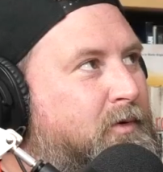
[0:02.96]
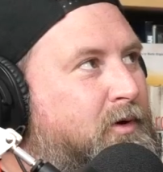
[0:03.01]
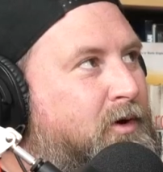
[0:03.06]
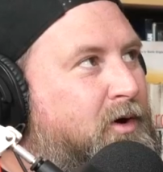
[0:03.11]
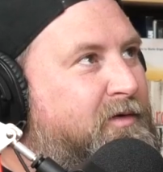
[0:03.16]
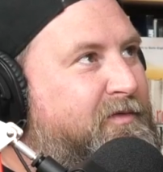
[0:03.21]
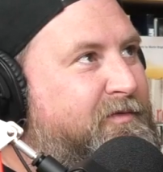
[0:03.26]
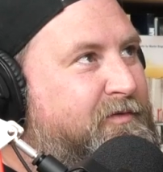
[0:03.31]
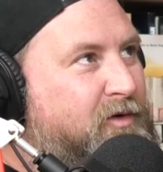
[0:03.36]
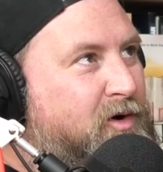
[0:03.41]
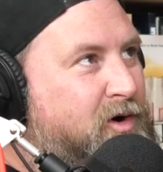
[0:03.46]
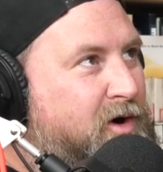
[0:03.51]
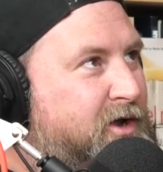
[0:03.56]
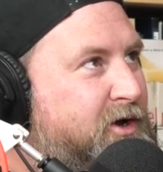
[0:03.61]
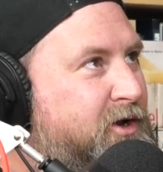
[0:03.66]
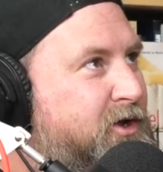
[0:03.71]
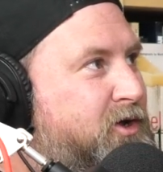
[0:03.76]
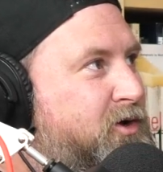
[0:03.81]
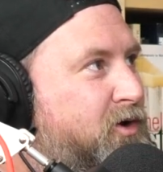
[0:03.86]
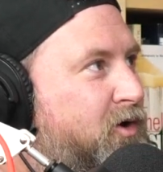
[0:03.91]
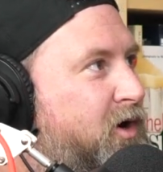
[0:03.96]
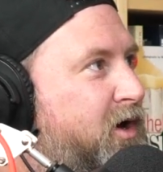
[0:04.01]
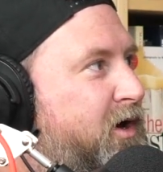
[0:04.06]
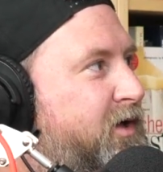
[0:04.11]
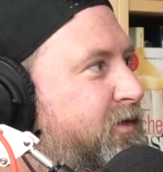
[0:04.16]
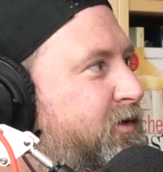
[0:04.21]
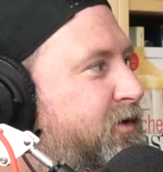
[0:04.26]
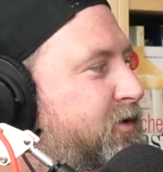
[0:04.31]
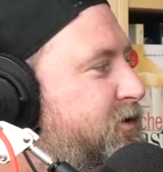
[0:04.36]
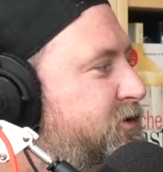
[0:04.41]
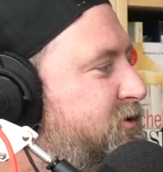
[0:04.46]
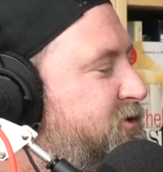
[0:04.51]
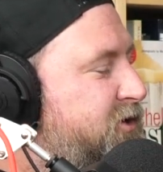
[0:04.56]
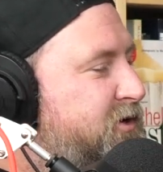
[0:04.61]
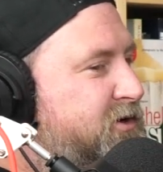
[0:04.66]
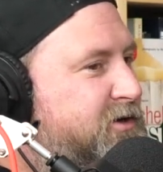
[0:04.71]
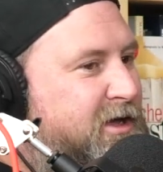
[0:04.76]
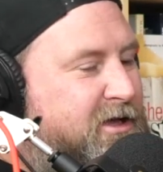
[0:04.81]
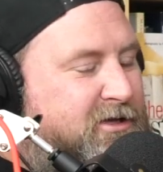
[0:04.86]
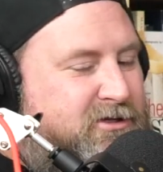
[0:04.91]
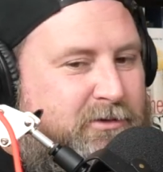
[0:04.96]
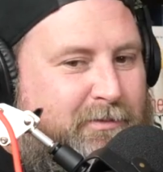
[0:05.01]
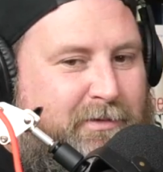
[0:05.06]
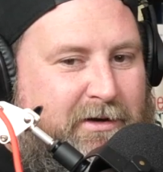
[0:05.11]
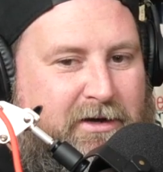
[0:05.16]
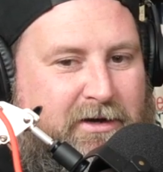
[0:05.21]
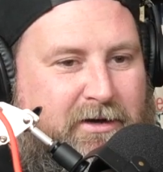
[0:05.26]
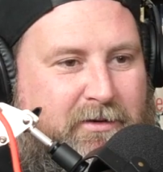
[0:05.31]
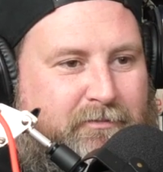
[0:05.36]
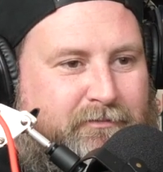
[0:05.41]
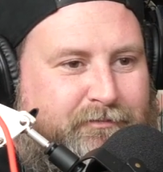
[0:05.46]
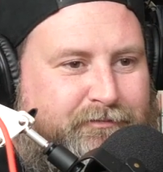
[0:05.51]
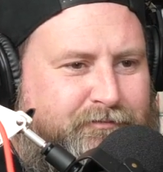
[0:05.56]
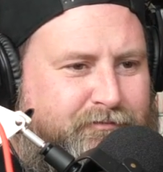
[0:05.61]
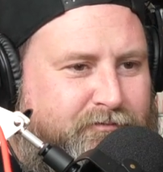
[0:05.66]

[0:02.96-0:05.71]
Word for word: I fired a guy that turned out to be.